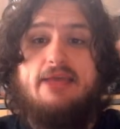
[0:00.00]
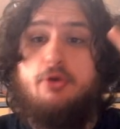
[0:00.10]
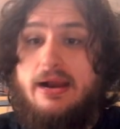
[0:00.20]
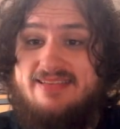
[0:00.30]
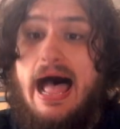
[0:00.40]

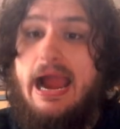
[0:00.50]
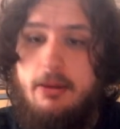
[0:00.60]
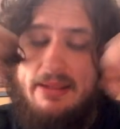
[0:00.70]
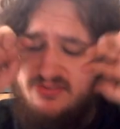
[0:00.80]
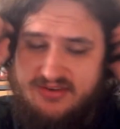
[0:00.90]

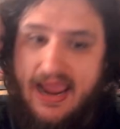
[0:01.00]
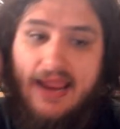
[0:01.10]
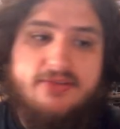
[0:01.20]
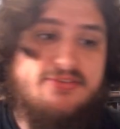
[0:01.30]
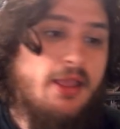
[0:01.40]
retirement
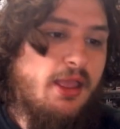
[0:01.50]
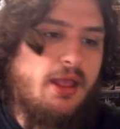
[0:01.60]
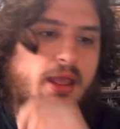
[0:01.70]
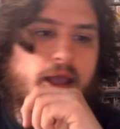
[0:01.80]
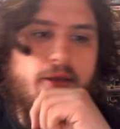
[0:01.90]
stakes
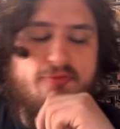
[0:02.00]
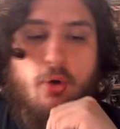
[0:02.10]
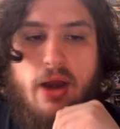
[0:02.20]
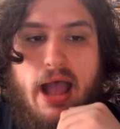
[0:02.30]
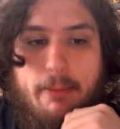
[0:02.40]

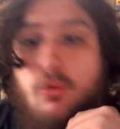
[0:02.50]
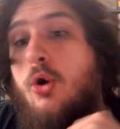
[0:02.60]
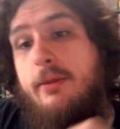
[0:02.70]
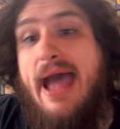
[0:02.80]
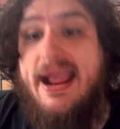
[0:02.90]
for
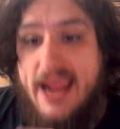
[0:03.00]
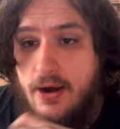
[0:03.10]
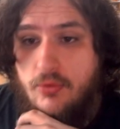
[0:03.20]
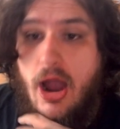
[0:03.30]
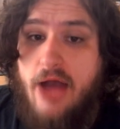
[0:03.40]
quarterback
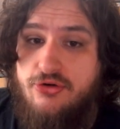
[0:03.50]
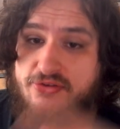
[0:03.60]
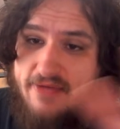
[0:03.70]
Aaron Rodgers.